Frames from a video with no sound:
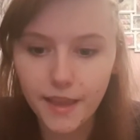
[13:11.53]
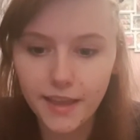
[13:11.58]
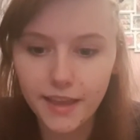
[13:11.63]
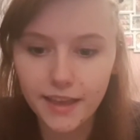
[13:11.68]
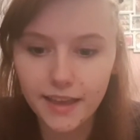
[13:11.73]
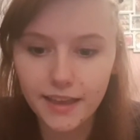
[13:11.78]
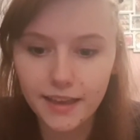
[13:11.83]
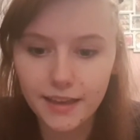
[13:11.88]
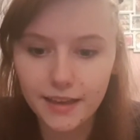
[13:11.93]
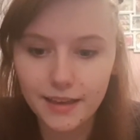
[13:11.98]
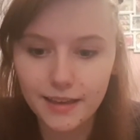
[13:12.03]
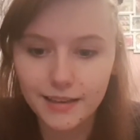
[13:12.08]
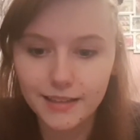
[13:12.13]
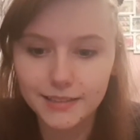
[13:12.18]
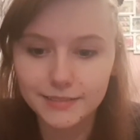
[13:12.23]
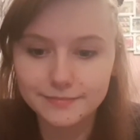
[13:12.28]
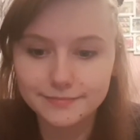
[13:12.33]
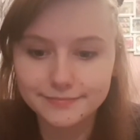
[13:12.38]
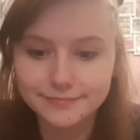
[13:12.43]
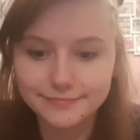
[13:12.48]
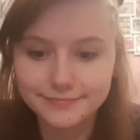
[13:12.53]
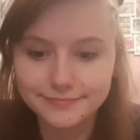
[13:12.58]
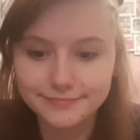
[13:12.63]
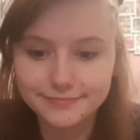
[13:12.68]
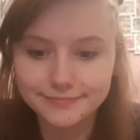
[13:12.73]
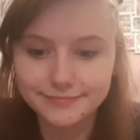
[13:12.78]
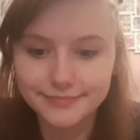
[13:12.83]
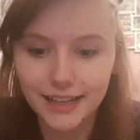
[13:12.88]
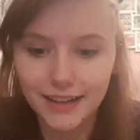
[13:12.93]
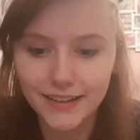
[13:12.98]

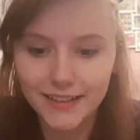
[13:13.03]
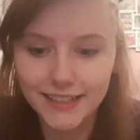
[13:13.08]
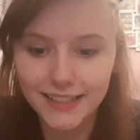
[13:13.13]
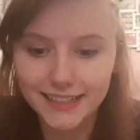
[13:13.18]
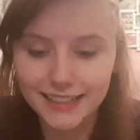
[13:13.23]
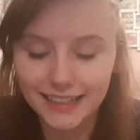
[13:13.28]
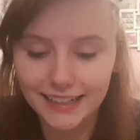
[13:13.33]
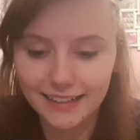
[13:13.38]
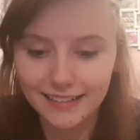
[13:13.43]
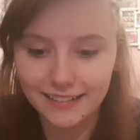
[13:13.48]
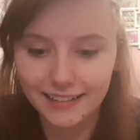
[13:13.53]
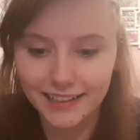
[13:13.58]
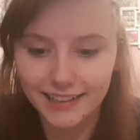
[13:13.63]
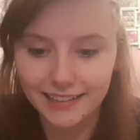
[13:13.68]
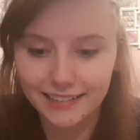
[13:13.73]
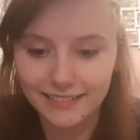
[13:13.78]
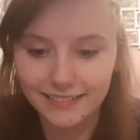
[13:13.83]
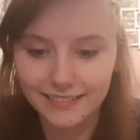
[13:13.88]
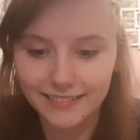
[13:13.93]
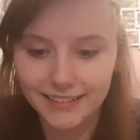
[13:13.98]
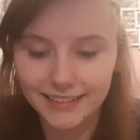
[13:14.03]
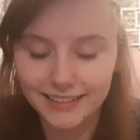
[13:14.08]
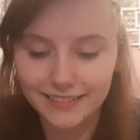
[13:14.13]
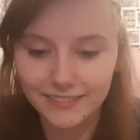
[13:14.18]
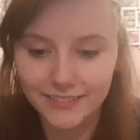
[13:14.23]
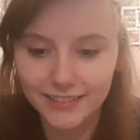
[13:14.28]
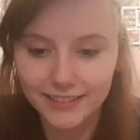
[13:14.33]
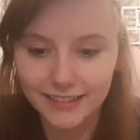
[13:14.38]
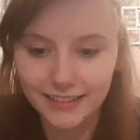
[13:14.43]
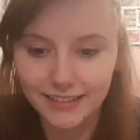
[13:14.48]
I'm just like looking at all these.
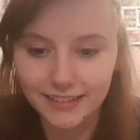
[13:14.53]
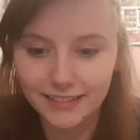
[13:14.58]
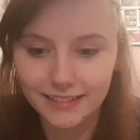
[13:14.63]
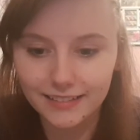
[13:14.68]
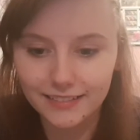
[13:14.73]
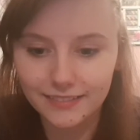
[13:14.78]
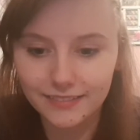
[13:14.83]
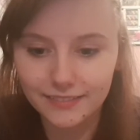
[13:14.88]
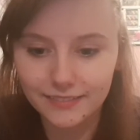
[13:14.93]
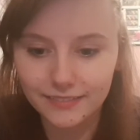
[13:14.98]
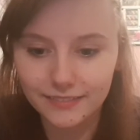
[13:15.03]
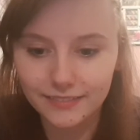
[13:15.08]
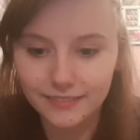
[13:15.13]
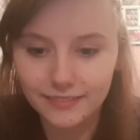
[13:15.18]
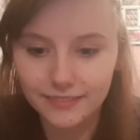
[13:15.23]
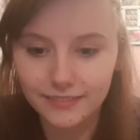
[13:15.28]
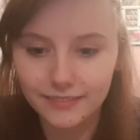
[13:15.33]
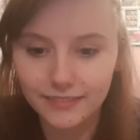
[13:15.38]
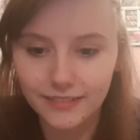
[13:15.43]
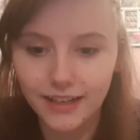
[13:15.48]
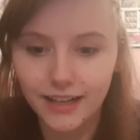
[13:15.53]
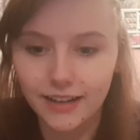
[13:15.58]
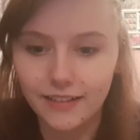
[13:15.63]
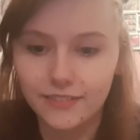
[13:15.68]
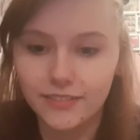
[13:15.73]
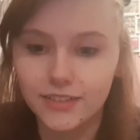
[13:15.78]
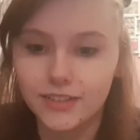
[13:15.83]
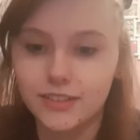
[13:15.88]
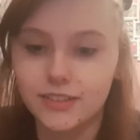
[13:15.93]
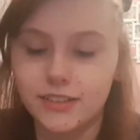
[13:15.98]
I'm just like, right,
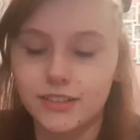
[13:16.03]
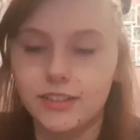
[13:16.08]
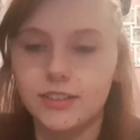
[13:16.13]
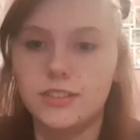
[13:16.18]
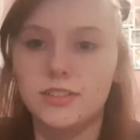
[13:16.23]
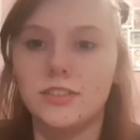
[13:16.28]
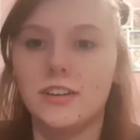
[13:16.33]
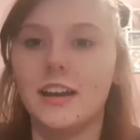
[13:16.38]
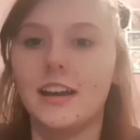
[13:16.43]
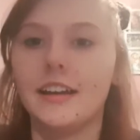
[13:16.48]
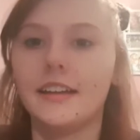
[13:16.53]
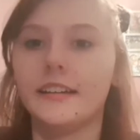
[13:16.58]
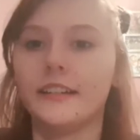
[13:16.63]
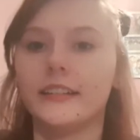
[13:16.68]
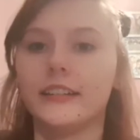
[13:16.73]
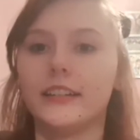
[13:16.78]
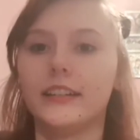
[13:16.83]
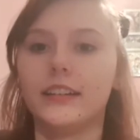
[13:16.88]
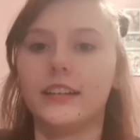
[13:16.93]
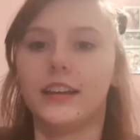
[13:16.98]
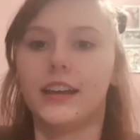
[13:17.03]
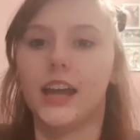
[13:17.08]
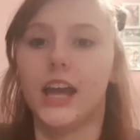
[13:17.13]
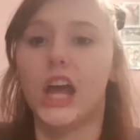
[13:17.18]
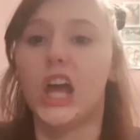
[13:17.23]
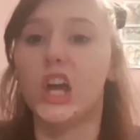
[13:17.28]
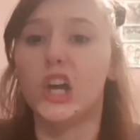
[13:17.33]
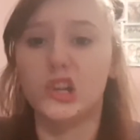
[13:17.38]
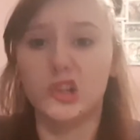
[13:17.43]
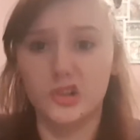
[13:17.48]
I'm just gonna try
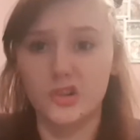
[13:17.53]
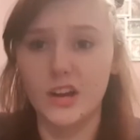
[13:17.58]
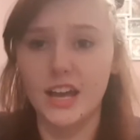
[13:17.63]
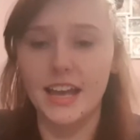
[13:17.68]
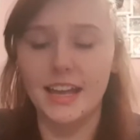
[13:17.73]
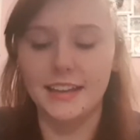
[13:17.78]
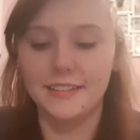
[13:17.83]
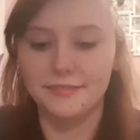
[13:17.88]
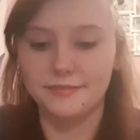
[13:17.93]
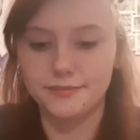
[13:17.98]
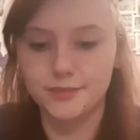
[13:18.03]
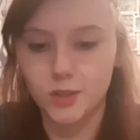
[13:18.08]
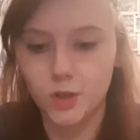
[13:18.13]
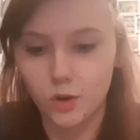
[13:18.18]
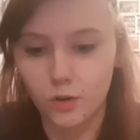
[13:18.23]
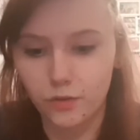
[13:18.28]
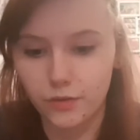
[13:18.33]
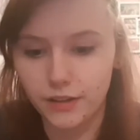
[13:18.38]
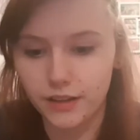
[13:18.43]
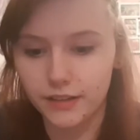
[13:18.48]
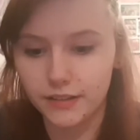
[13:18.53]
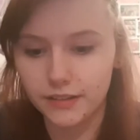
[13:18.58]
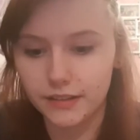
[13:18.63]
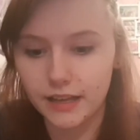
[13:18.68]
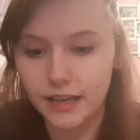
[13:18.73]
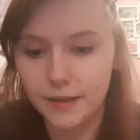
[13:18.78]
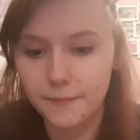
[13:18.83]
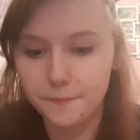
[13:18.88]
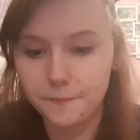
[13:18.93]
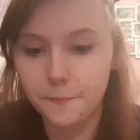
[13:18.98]
and go for these.
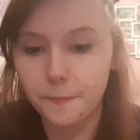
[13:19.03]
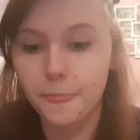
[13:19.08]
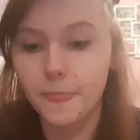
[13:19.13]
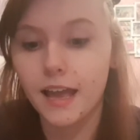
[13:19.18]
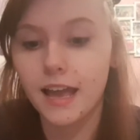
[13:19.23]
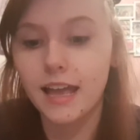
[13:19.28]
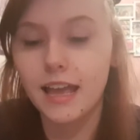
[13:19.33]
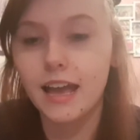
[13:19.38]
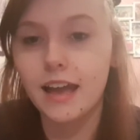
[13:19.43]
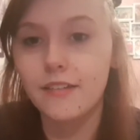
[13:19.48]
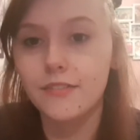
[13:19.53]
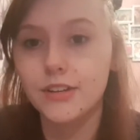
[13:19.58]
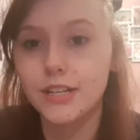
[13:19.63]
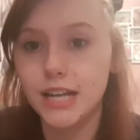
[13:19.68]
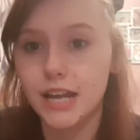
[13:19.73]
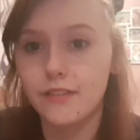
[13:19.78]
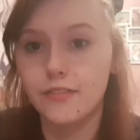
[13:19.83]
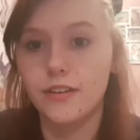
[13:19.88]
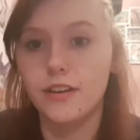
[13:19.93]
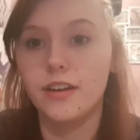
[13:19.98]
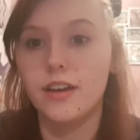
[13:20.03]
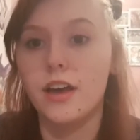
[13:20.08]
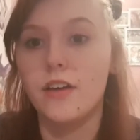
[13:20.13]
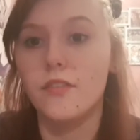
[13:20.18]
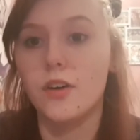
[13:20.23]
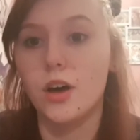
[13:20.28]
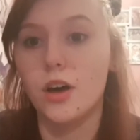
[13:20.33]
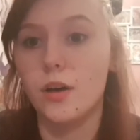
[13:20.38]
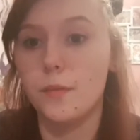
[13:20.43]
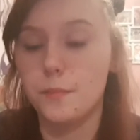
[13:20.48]
I have never
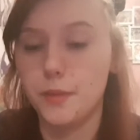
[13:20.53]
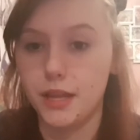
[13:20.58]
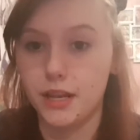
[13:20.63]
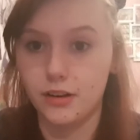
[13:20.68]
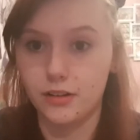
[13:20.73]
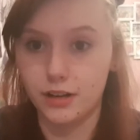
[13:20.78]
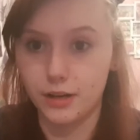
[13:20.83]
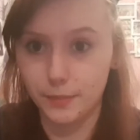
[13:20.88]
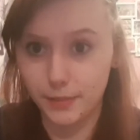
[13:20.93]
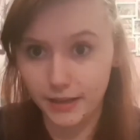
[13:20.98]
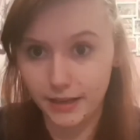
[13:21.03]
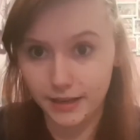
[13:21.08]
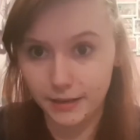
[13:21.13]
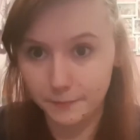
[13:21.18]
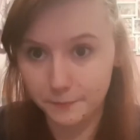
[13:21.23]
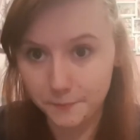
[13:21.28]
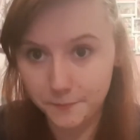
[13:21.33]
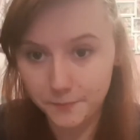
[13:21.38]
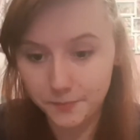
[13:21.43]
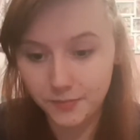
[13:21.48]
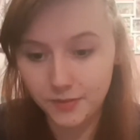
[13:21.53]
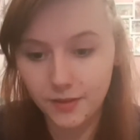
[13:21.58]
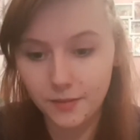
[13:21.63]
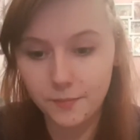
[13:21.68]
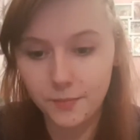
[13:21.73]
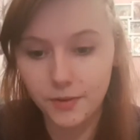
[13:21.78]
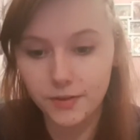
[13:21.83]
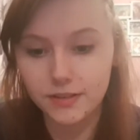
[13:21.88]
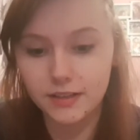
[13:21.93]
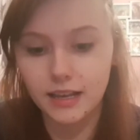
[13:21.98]
ever been on a plane,
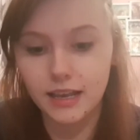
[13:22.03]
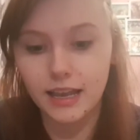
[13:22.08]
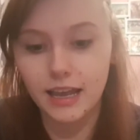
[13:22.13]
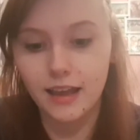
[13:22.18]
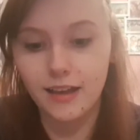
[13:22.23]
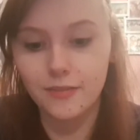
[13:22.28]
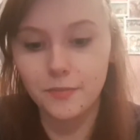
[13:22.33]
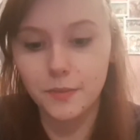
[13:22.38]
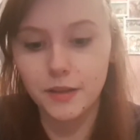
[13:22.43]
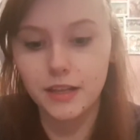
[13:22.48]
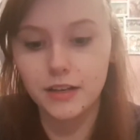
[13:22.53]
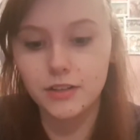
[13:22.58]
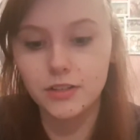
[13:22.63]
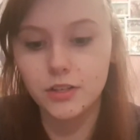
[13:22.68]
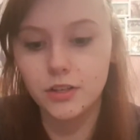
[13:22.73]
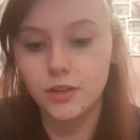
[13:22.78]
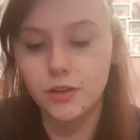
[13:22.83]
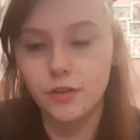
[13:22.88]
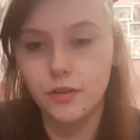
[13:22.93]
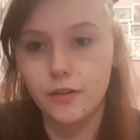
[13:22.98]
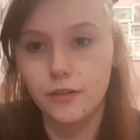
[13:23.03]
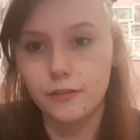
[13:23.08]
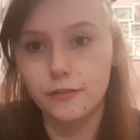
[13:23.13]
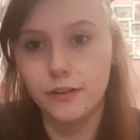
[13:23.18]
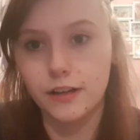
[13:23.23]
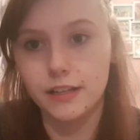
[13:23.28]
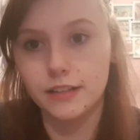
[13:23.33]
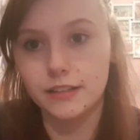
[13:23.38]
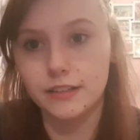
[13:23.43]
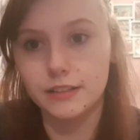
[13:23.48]
but I have been to
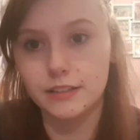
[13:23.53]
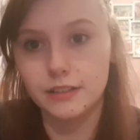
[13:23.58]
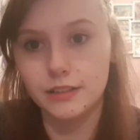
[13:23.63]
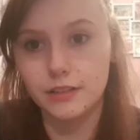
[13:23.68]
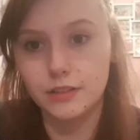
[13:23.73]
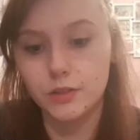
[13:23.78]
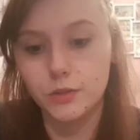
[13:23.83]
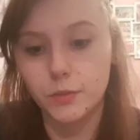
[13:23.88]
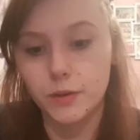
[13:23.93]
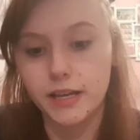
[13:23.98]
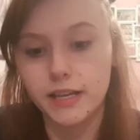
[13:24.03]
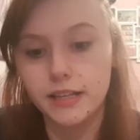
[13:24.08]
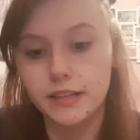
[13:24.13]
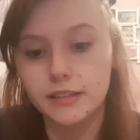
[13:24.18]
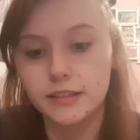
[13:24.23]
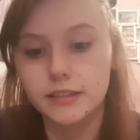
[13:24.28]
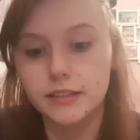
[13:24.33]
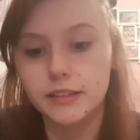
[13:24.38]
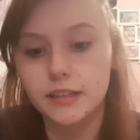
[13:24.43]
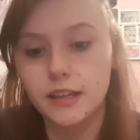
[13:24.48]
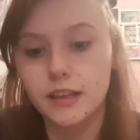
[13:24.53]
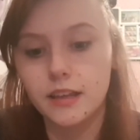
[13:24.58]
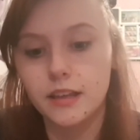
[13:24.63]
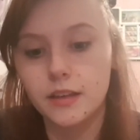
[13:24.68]
France twice,